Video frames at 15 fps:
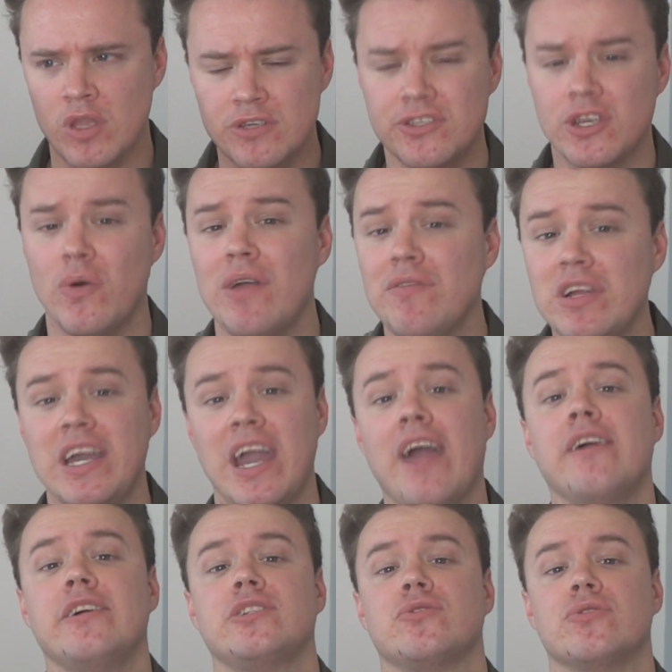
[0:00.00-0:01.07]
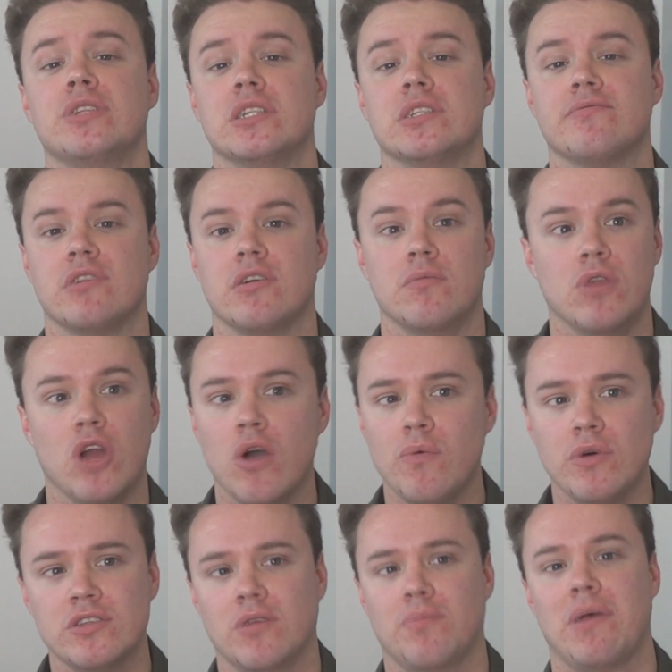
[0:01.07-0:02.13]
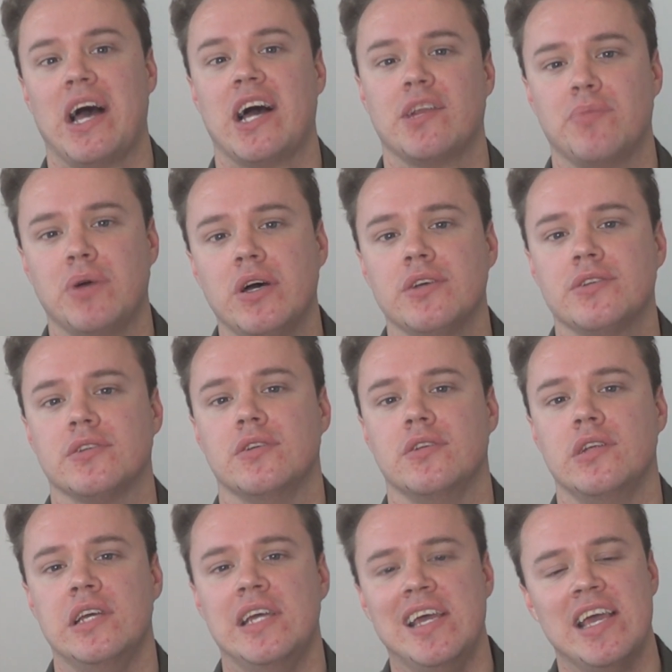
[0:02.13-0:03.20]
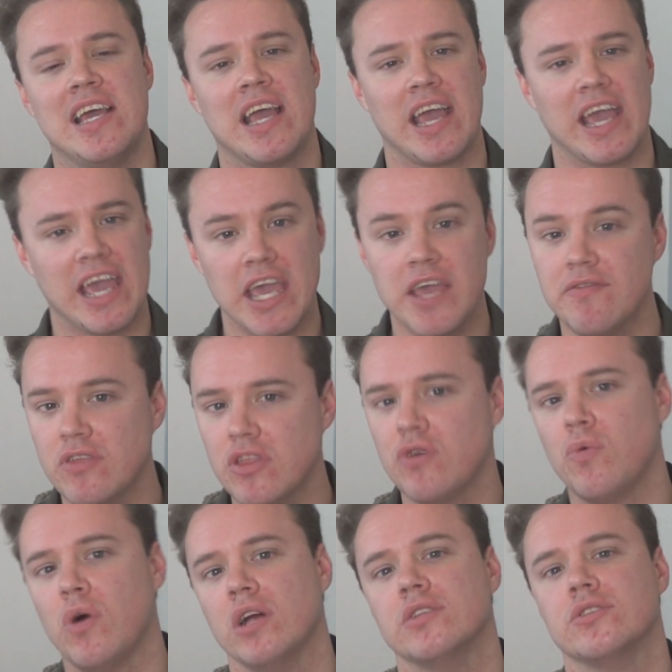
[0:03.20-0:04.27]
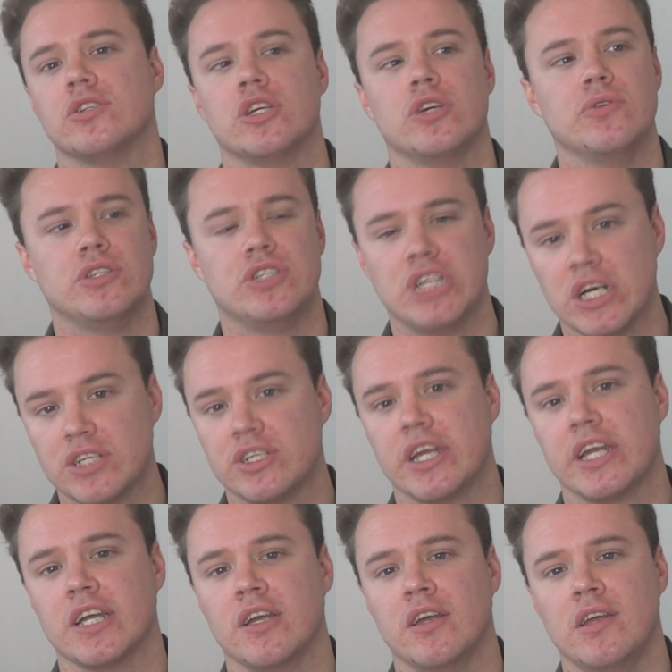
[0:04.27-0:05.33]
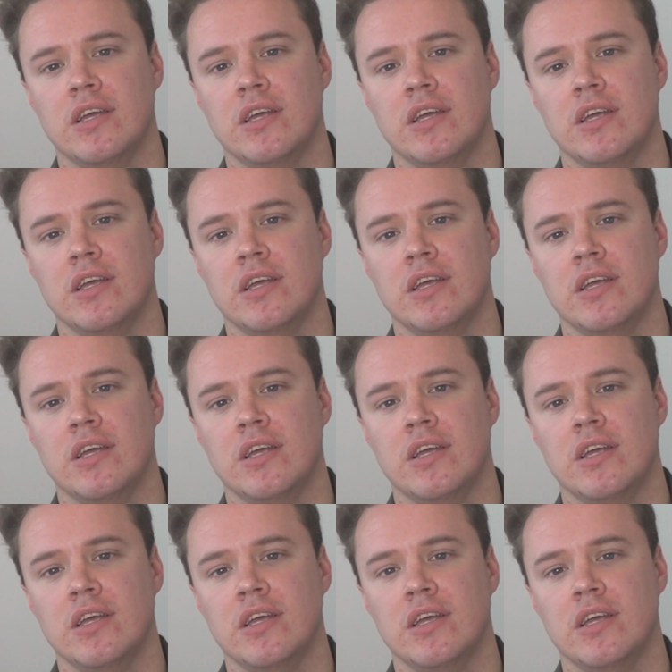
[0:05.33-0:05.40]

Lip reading: So every character in this film, no one's a bad person. Even the ones who are judging